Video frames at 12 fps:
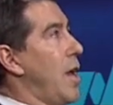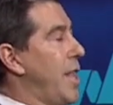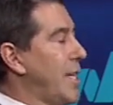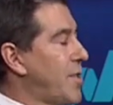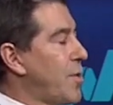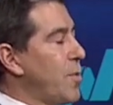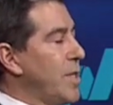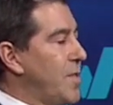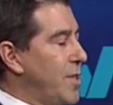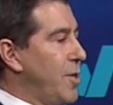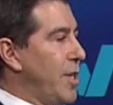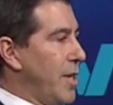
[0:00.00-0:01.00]
That's the
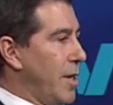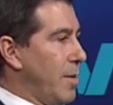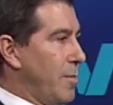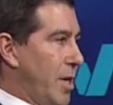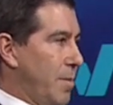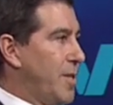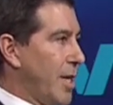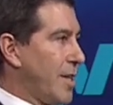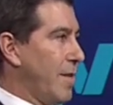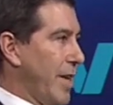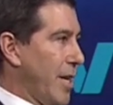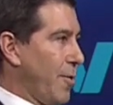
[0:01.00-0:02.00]
reason you need an
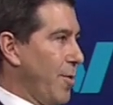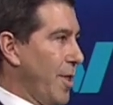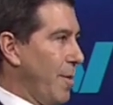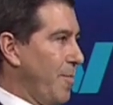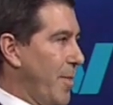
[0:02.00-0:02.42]
objective algorithm.